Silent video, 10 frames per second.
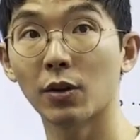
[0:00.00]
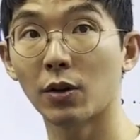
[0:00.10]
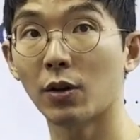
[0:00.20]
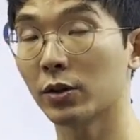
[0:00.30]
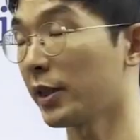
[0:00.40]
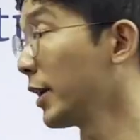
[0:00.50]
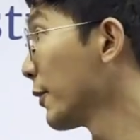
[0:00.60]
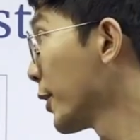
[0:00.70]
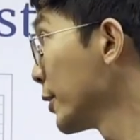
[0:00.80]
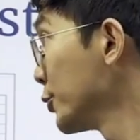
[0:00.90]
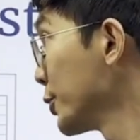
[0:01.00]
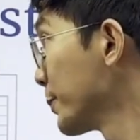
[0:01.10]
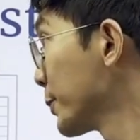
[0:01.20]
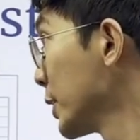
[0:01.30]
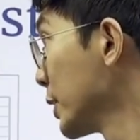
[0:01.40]
all data value in
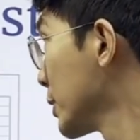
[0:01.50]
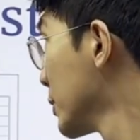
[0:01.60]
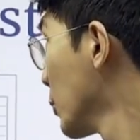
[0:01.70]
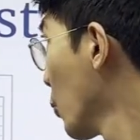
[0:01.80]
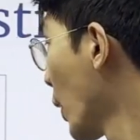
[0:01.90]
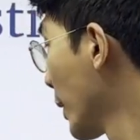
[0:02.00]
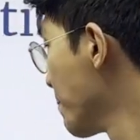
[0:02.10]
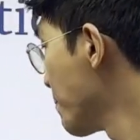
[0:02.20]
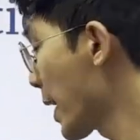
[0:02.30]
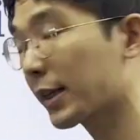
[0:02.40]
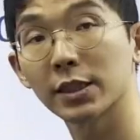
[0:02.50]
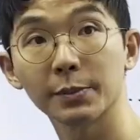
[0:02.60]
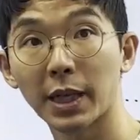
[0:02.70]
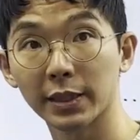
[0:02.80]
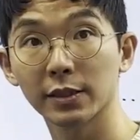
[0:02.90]
P while
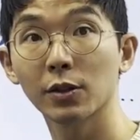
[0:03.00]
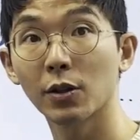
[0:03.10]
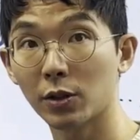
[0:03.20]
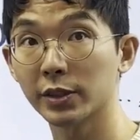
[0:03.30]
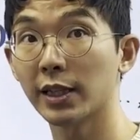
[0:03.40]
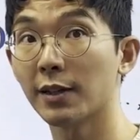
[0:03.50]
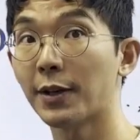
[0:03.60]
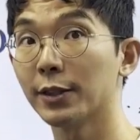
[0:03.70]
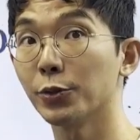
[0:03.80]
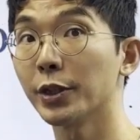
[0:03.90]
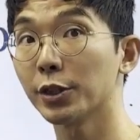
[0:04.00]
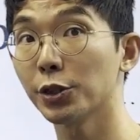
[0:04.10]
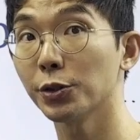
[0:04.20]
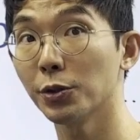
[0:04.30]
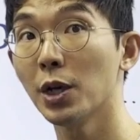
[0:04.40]
maximize all data value in
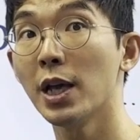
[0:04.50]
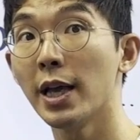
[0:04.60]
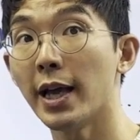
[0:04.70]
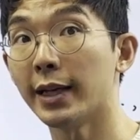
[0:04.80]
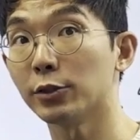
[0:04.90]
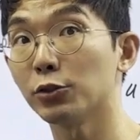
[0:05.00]
Q, and